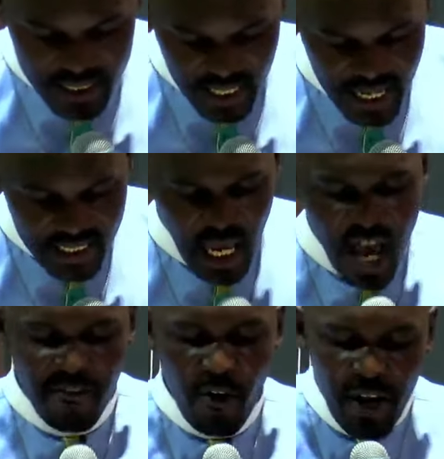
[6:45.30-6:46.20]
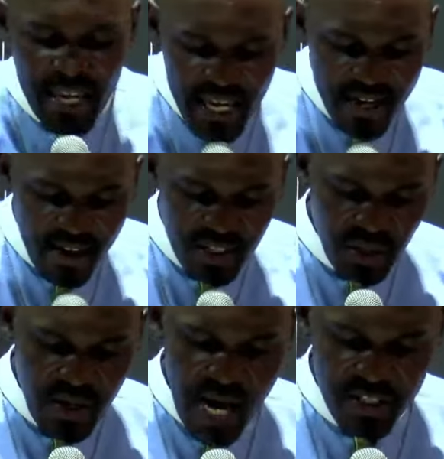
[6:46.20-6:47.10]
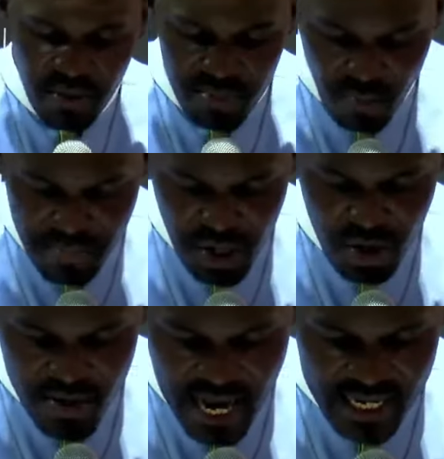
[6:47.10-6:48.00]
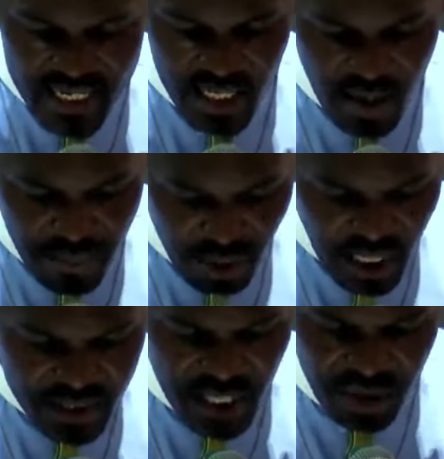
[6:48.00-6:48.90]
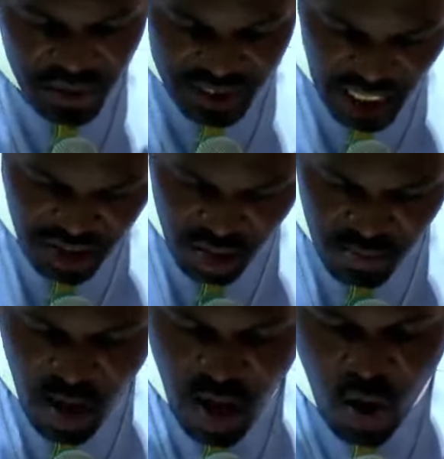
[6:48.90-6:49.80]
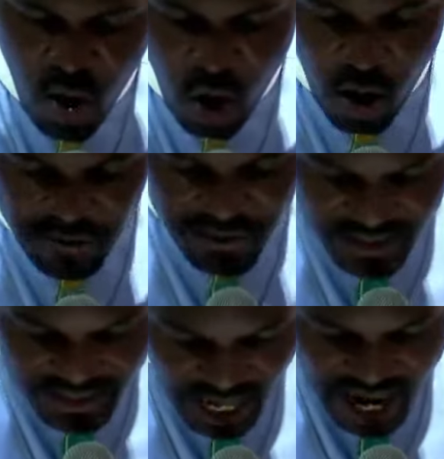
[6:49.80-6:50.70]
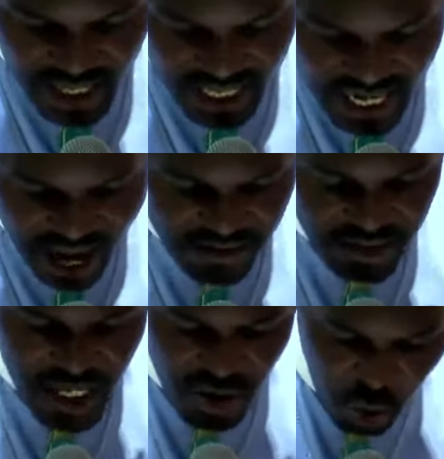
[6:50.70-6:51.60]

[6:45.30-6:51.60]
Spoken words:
says, for he rescued us from dominion of darkness and brought us into the kingdom of the Son he loves, in